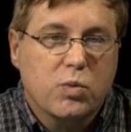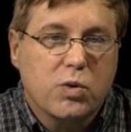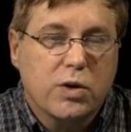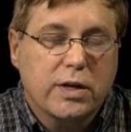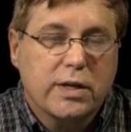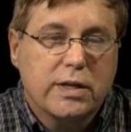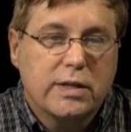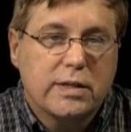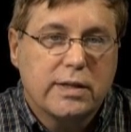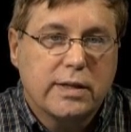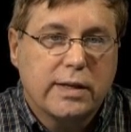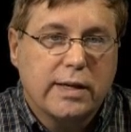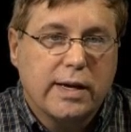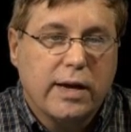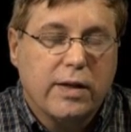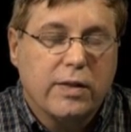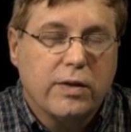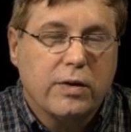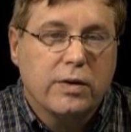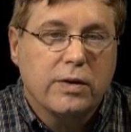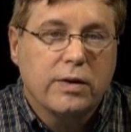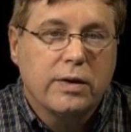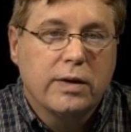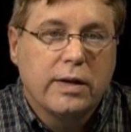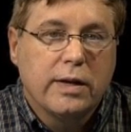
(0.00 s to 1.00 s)
working
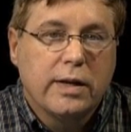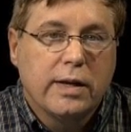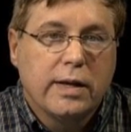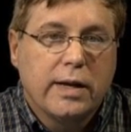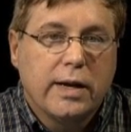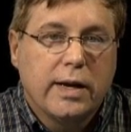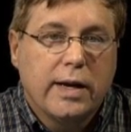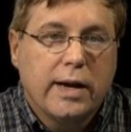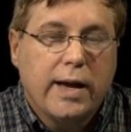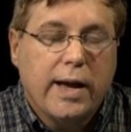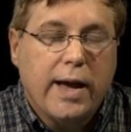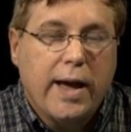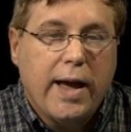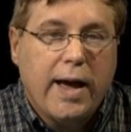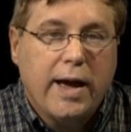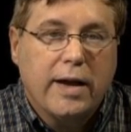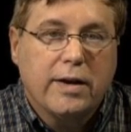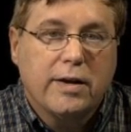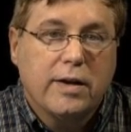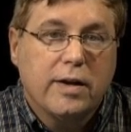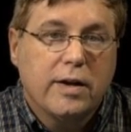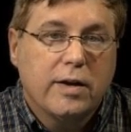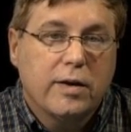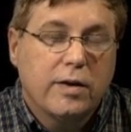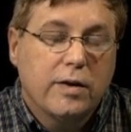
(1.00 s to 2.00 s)
together
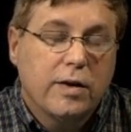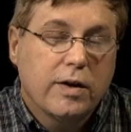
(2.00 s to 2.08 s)
and